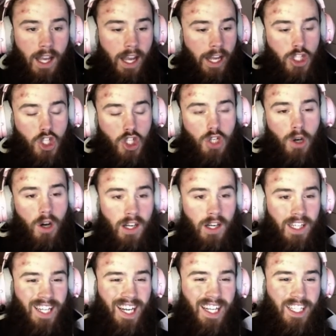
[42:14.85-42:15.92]
And sure,
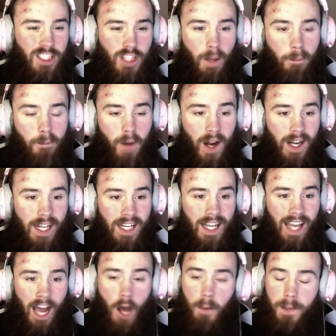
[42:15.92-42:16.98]
getting some money to
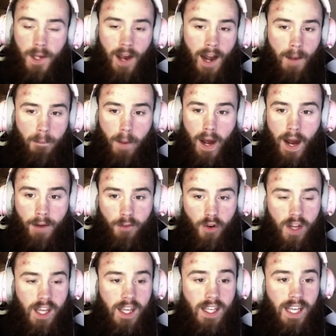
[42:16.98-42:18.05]
help you out of
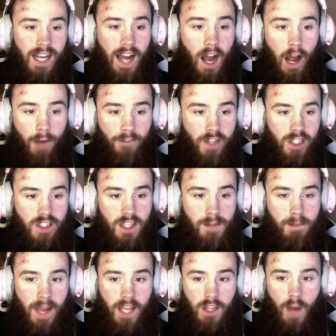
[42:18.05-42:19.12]
poverty can obviously
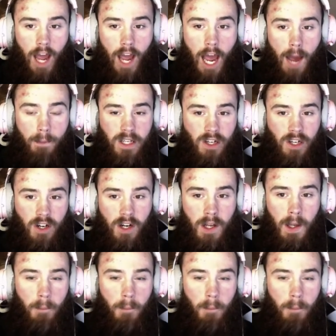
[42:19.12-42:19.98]
make you happier.